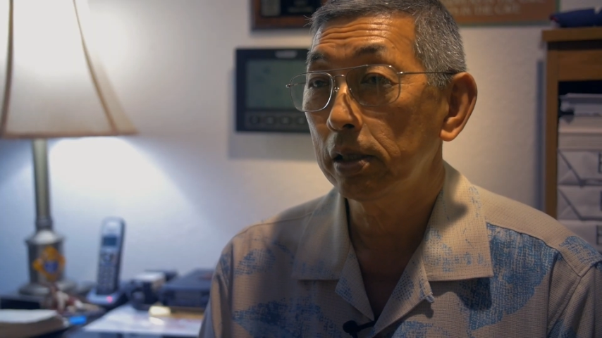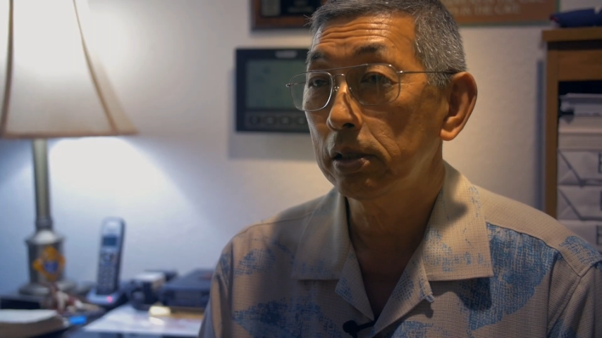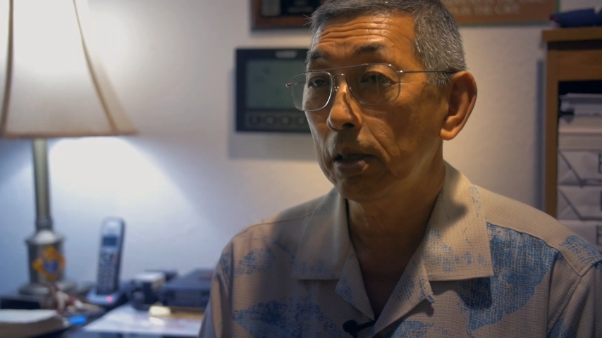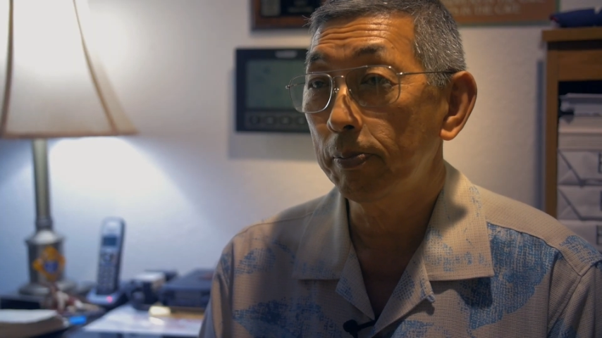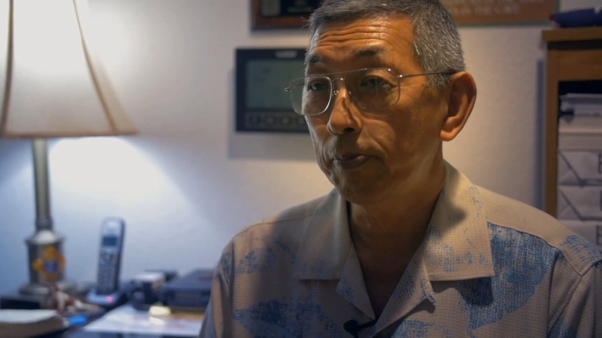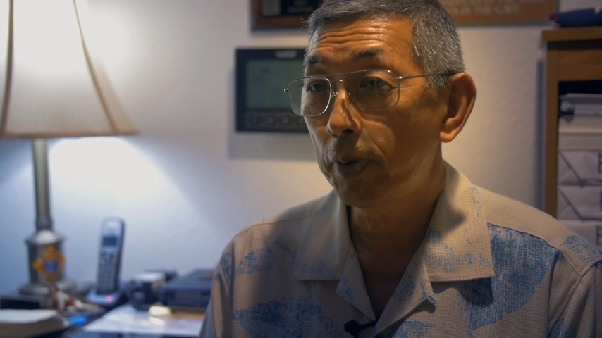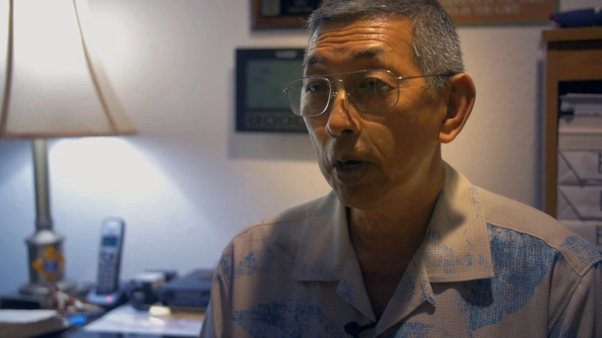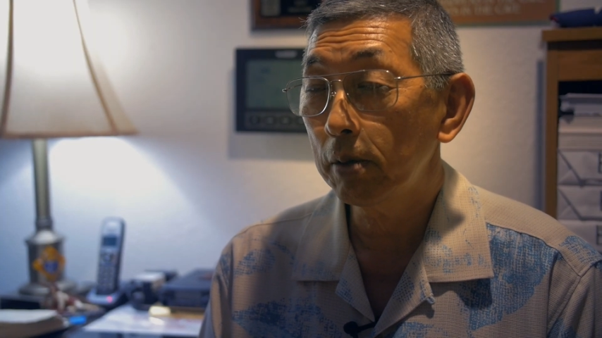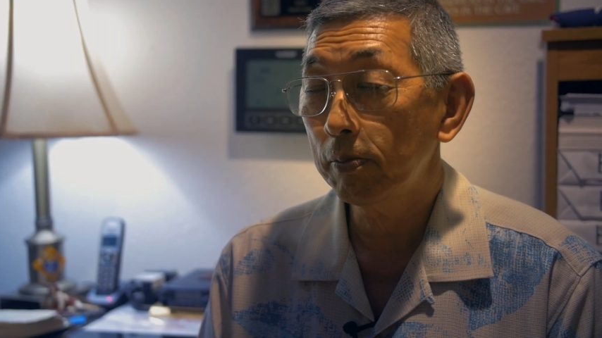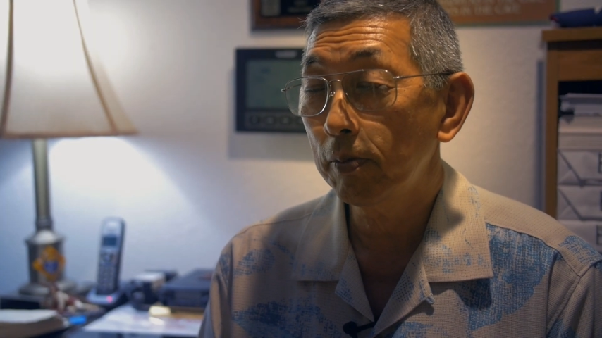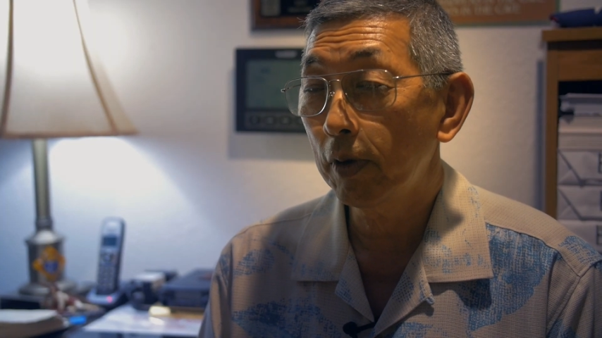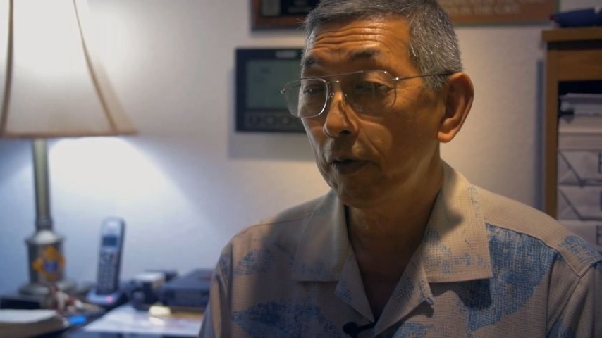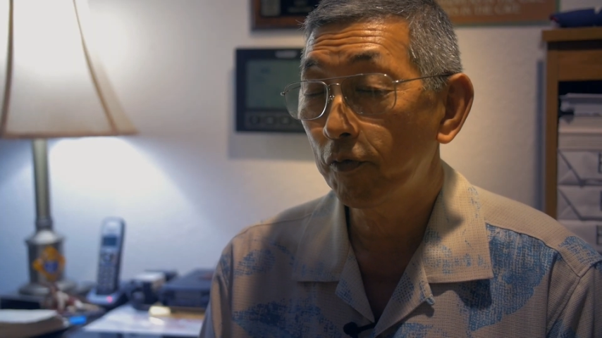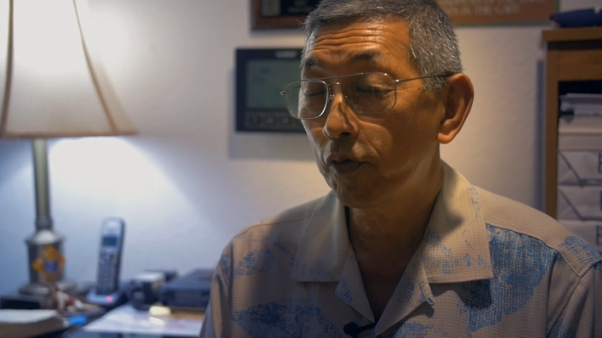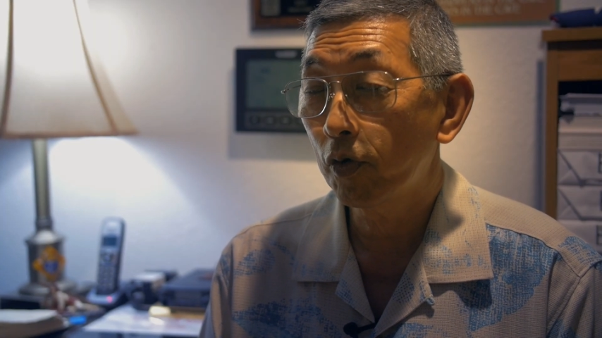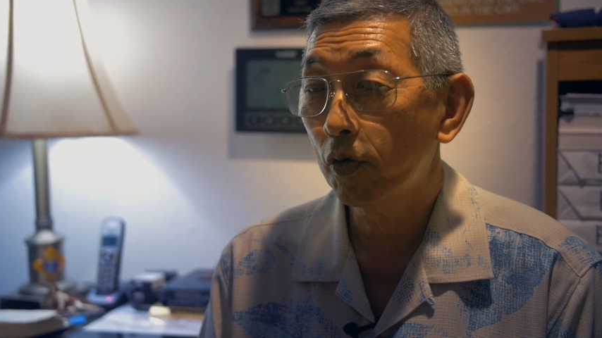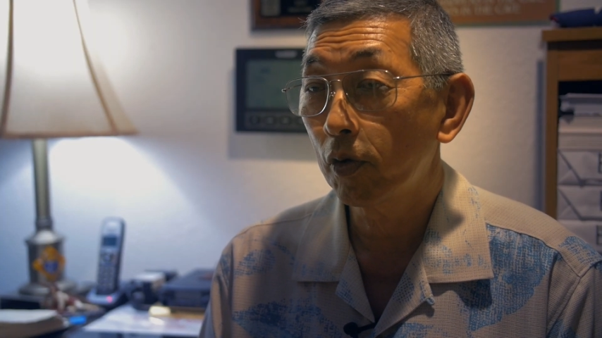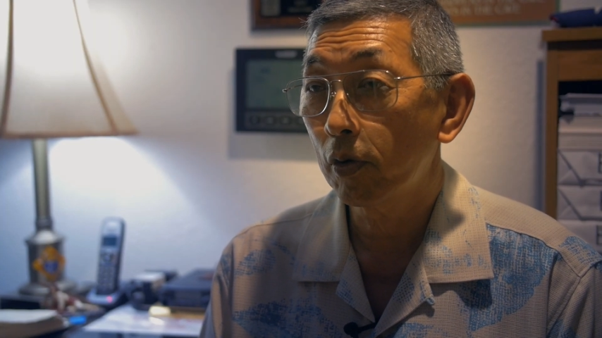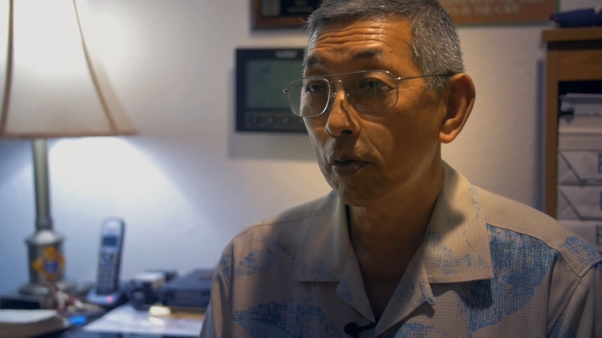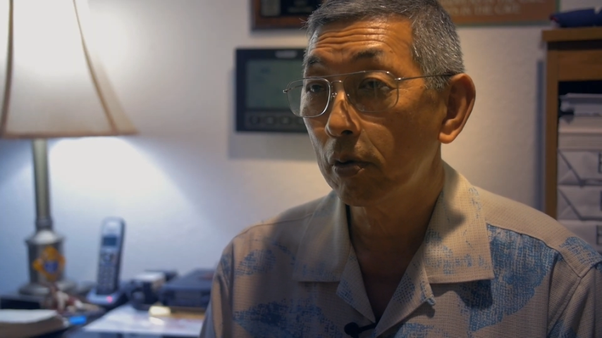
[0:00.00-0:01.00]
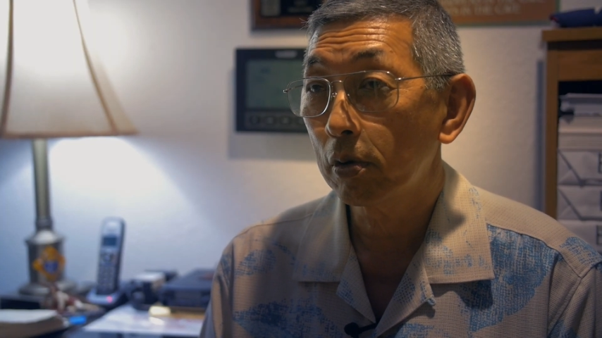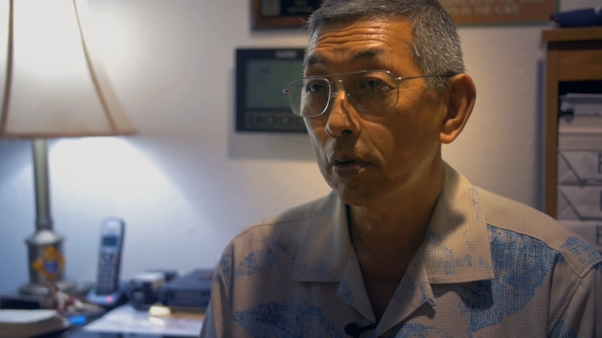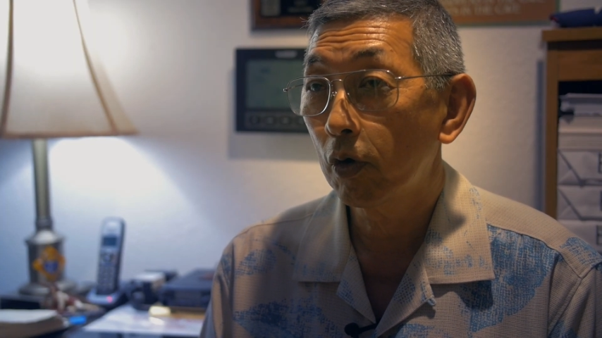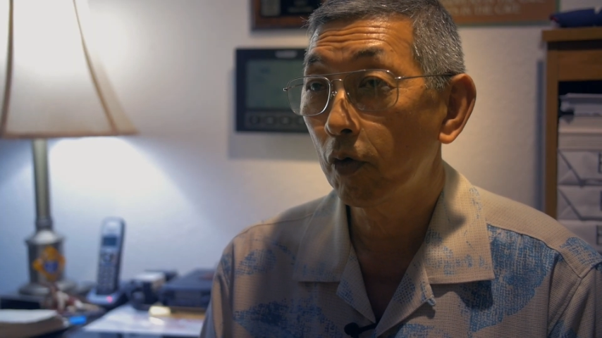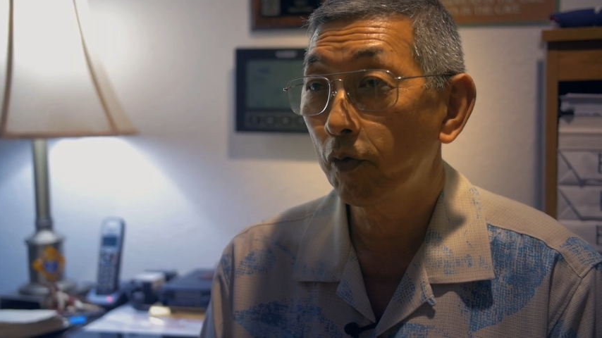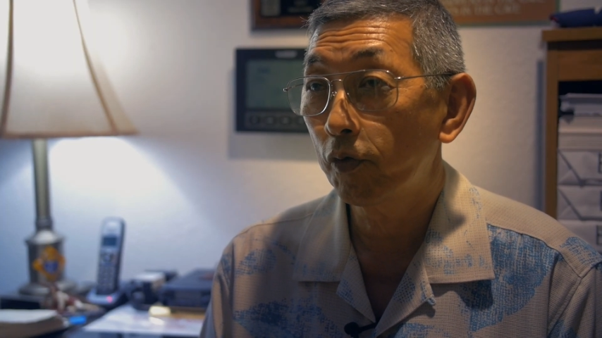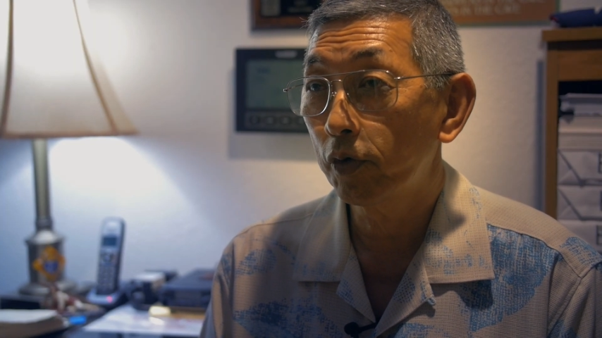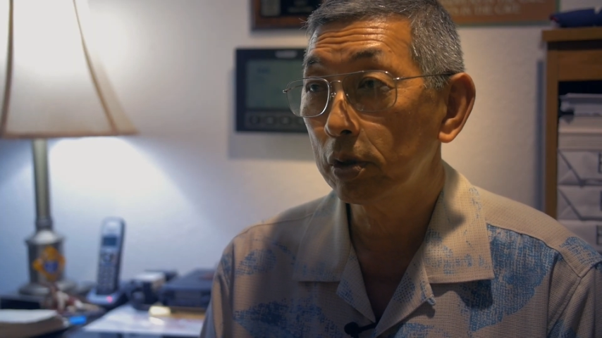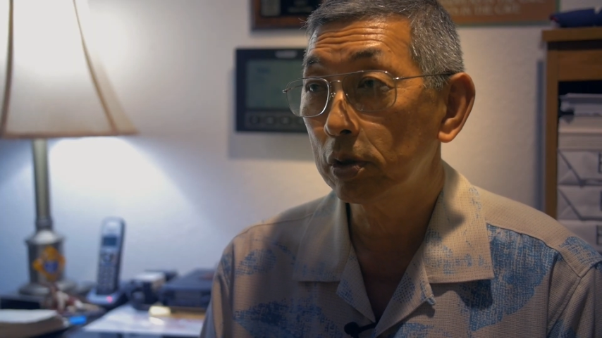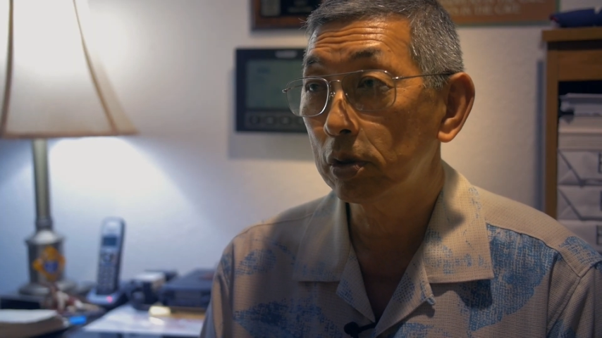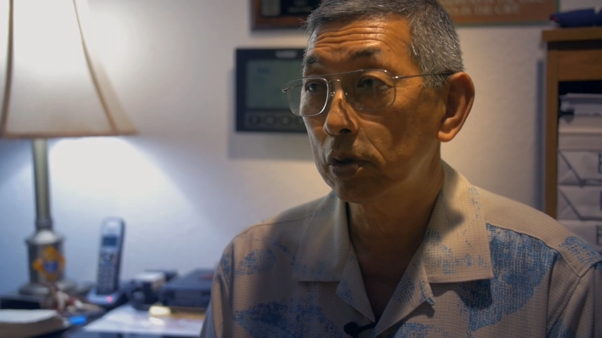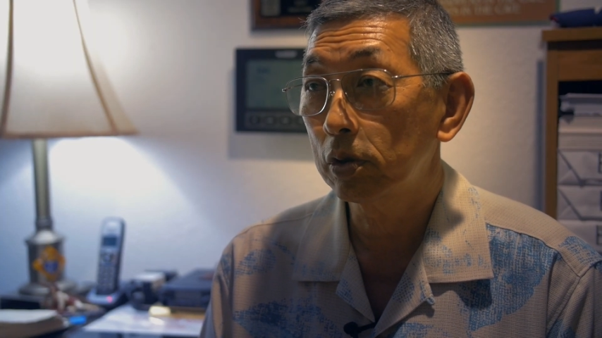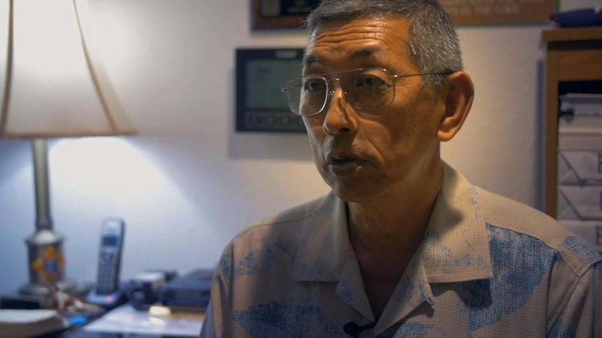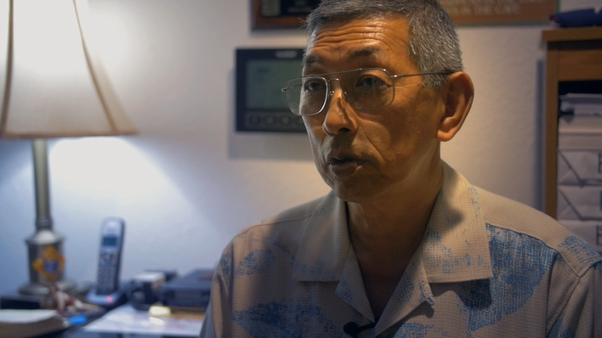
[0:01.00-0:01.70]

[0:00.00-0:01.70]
department for over